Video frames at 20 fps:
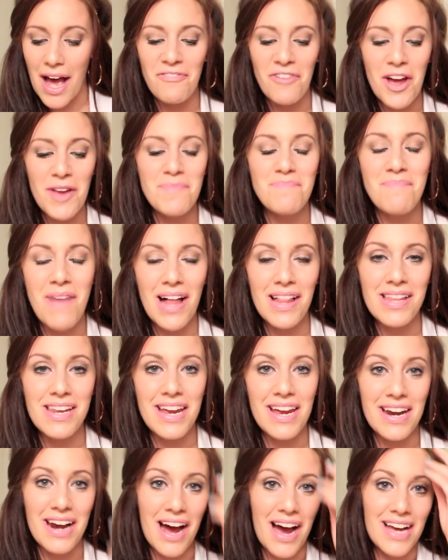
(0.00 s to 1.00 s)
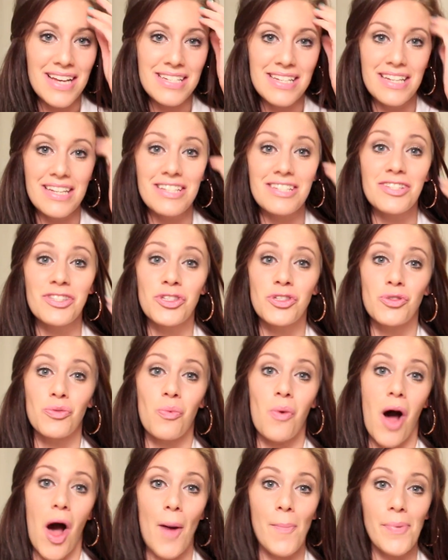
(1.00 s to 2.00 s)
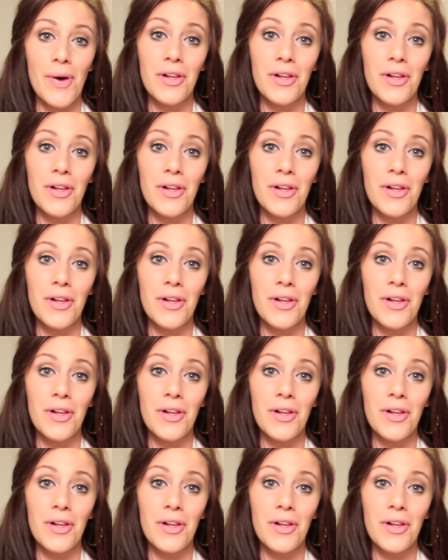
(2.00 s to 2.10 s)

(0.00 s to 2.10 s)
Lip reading: My friend Melanie and I did a swap.